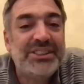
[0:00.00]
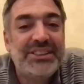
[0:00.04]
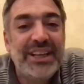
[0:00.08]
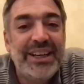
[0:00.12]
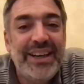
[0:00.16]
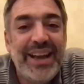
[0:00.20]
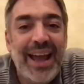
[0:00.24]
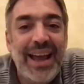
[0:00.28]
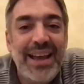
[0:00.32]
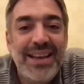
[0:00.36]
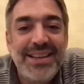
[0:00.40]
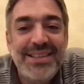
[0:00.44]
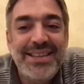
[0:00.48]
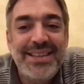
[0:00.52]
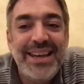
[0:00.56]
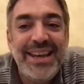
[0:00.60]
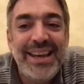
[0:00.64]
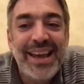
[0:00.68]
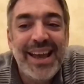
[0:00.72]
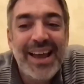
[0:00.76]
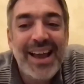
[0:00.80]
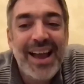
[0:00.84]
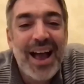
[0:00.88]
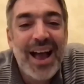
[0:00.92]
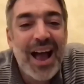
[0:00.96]
to D.AI.SY,
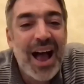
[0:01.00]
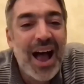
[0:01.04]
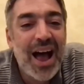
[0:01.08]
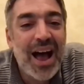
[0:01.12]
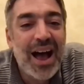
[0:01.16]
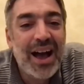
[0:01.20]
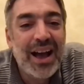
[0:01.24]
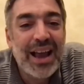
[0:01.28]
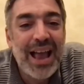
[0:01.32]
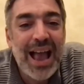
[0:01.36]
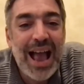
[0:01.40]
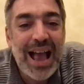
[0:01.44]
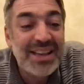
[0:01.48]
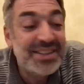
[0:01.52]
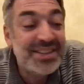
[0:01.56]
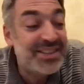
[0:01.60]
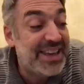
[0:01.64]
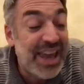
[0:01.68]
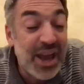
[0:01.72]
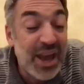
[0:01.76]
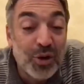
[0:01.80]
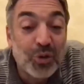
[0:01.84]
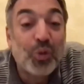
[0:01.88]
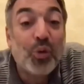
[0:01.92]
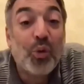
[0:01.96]
guys,
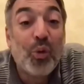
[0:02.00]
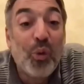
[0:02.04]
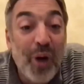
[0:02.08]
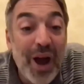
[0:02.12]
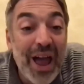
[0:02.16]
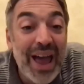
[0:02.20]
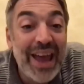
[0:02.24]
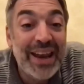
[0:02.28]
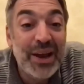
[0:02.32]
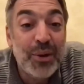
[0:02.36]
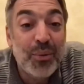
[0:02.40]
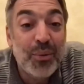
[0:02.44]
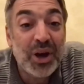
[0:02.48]
get ready.